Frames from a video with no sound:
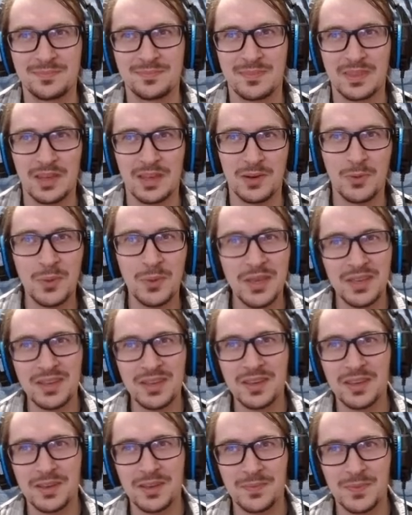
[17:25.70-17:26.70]
A
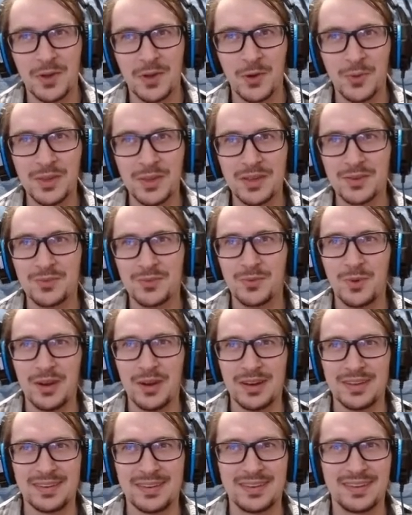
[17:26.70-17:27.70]
week? A week of
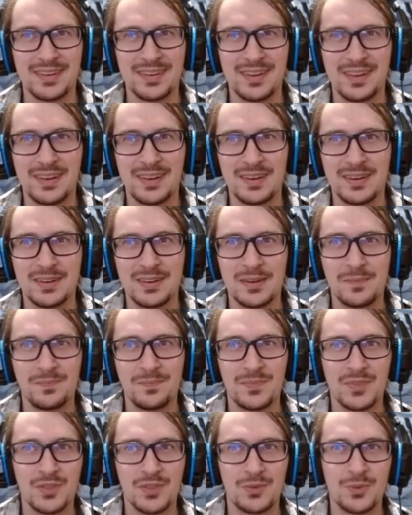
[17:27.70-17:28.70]
what?
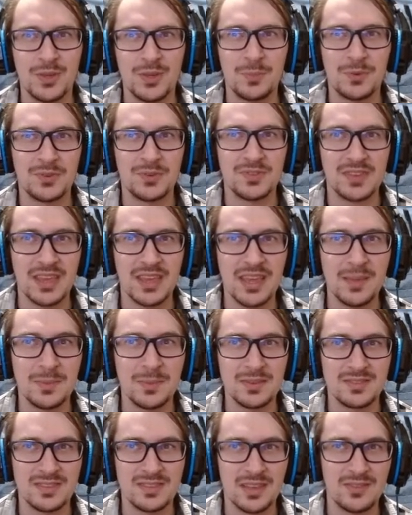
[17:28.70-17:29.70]
The Reaper's game
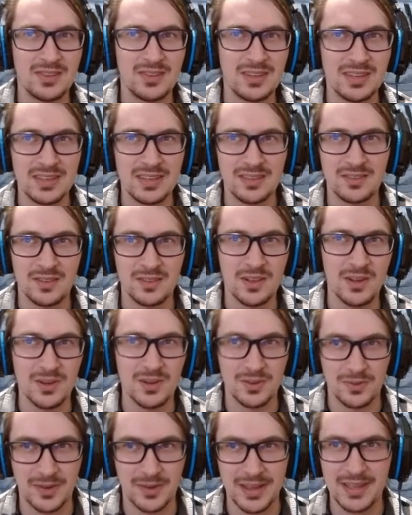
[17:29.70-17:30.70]
is 7 days
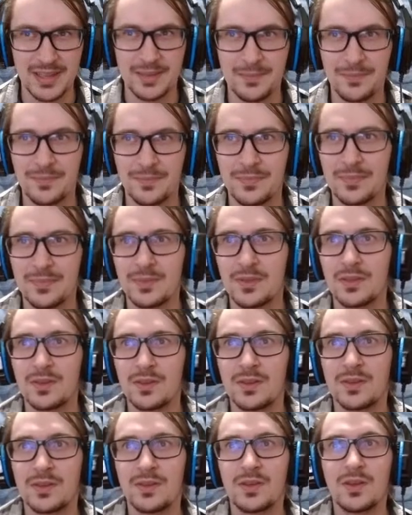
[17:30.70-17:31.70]
long, right?
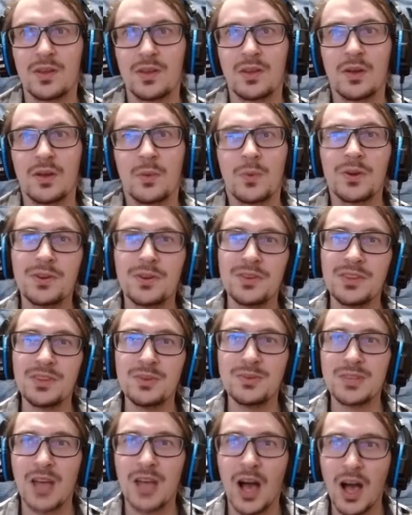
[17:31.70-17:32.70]
What are you
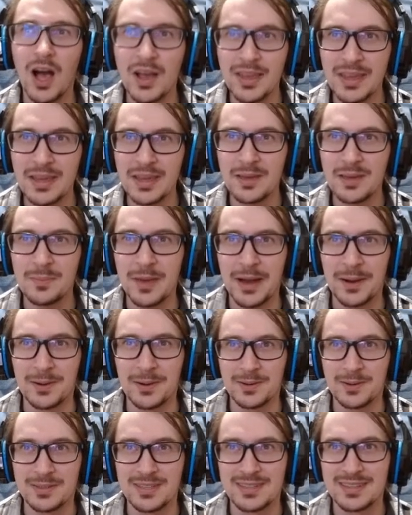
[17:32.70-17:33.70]
talking
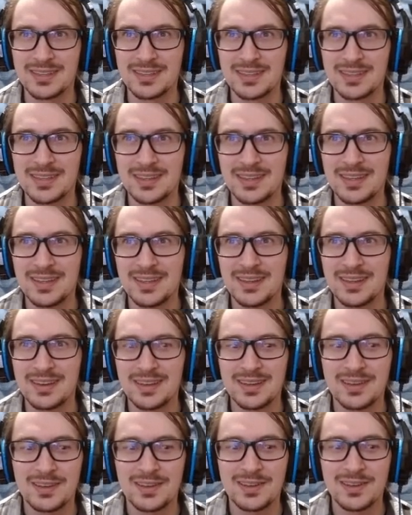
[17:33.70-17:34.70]
about?
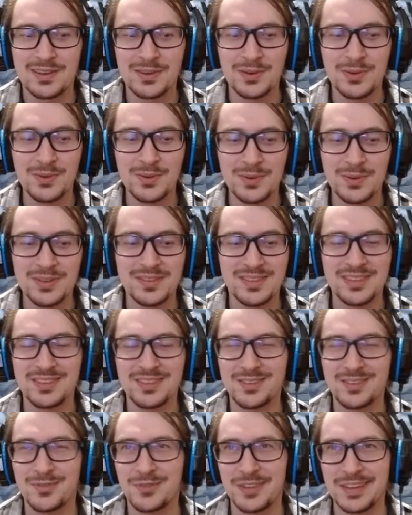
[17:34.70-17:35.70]
Who is
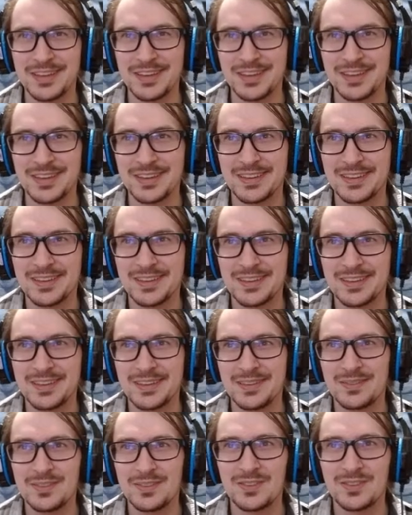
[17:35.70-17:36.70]
this flake?
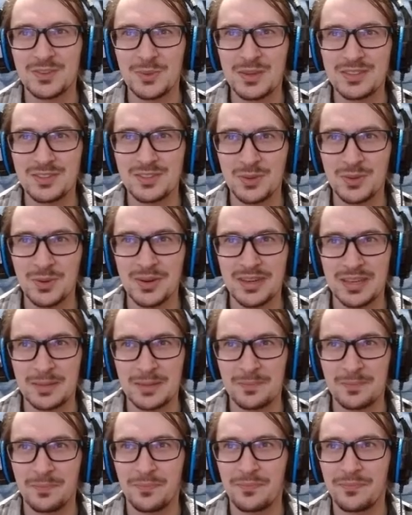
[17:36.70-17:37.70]
So what's your
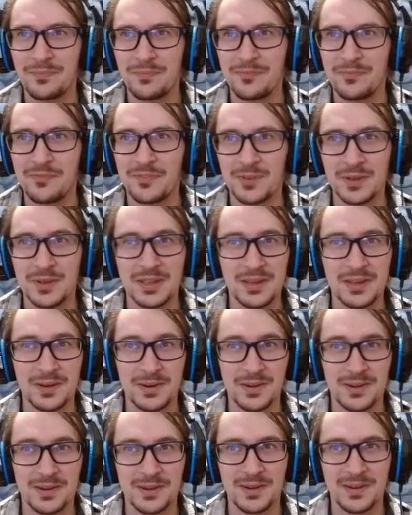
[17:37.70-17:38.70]
name? Forget
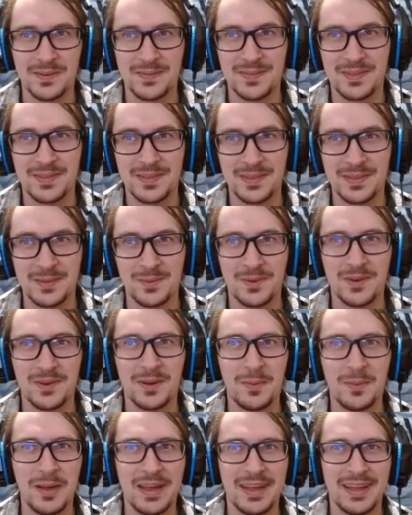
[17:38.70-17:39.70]
her. Where
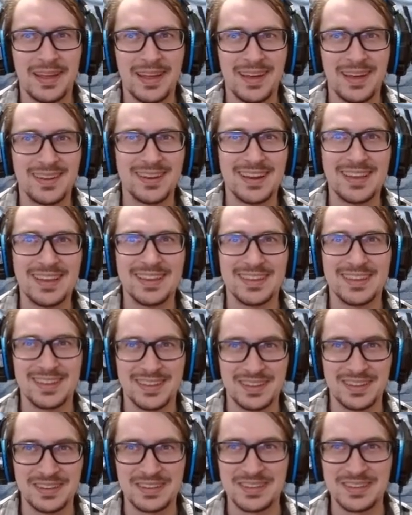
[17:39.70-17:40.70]
am I? How did I get
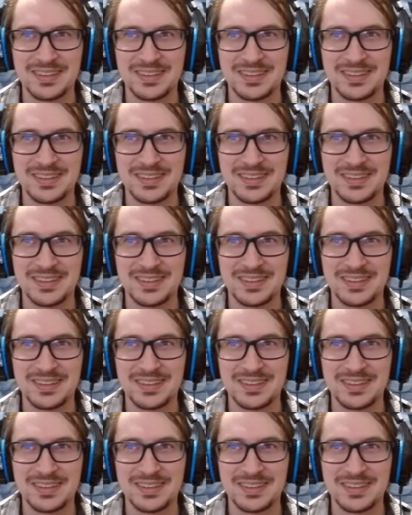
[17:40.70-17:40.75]
here?